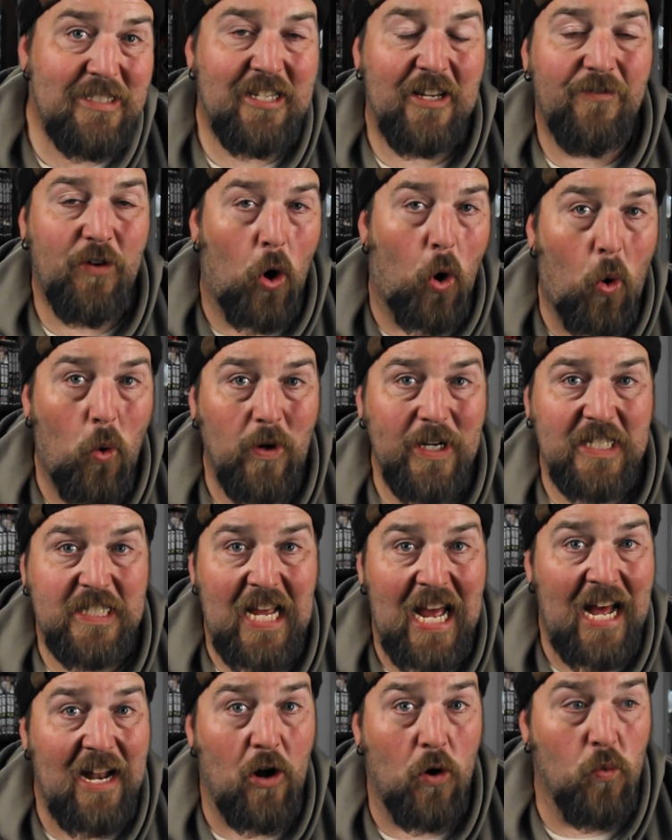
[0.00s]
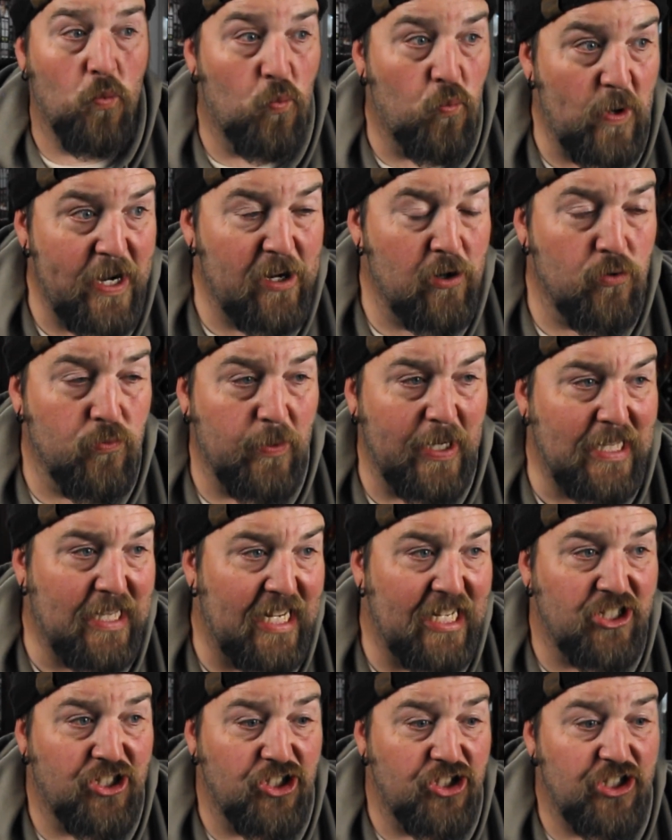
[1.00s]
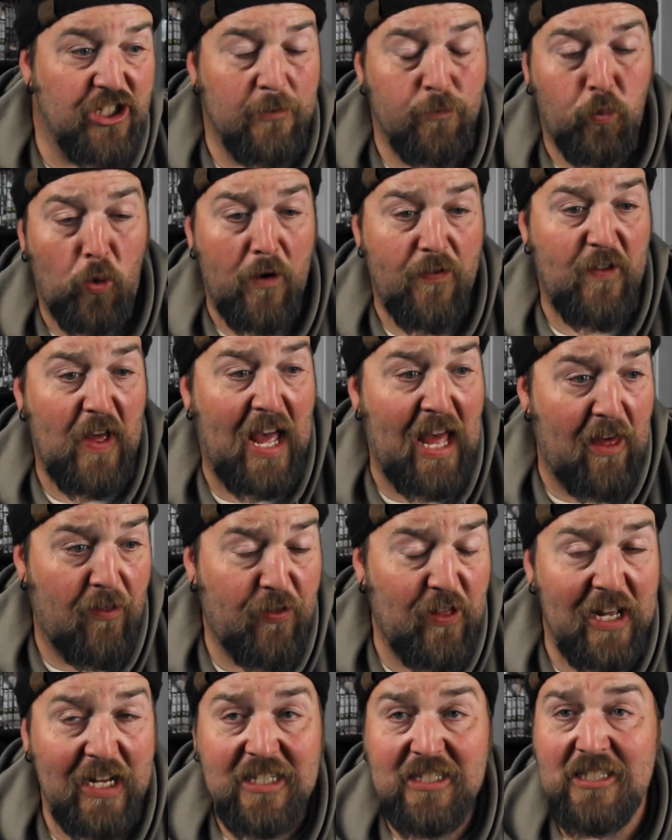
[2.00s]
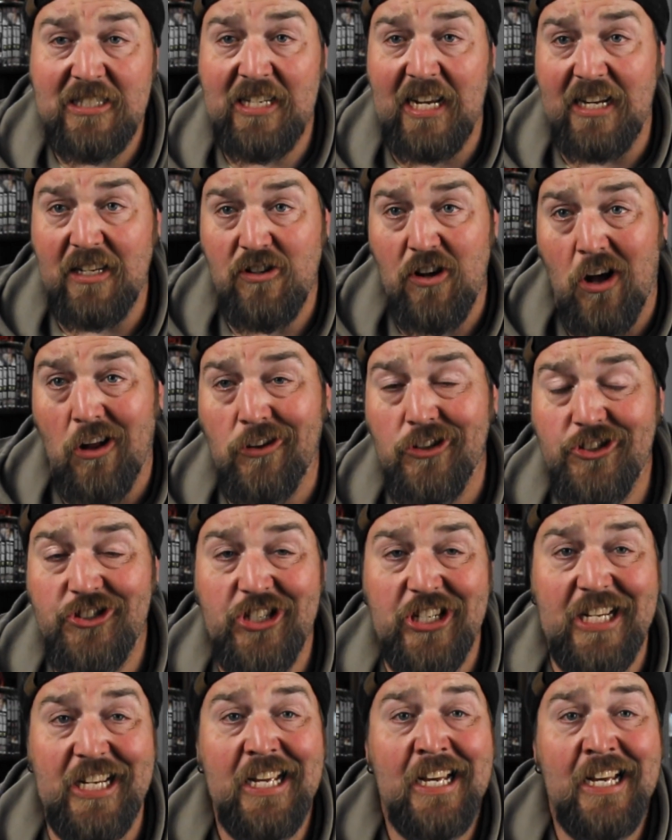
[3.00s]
have always had a weird relationship with ethics, technology,